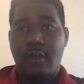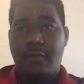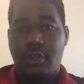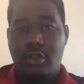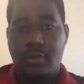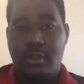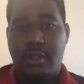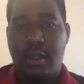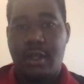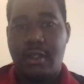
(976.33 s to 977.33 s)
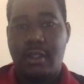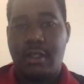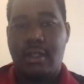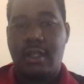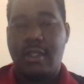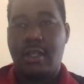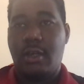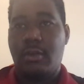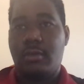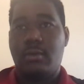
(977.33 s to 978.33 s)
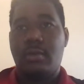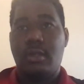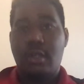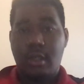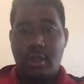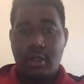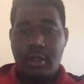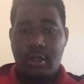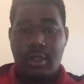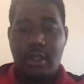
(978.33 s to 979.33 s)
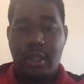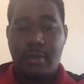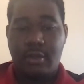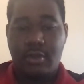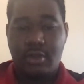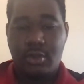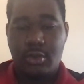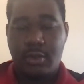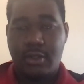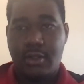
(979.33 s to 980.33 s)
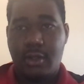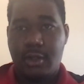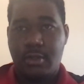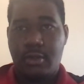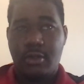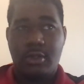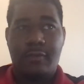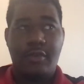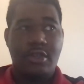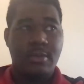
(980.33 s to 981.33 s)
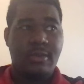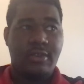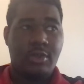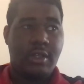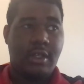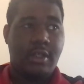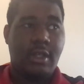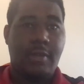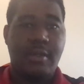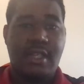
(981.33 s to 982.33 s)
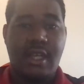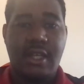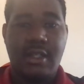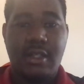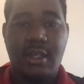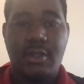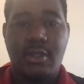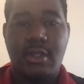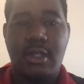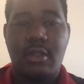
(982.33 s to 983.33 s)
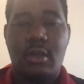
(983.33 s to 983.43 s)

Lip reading: Fuchsium to die, and then that's how the climax of the story starts, because of Fuchsium's video link. Miss Kelly decides to send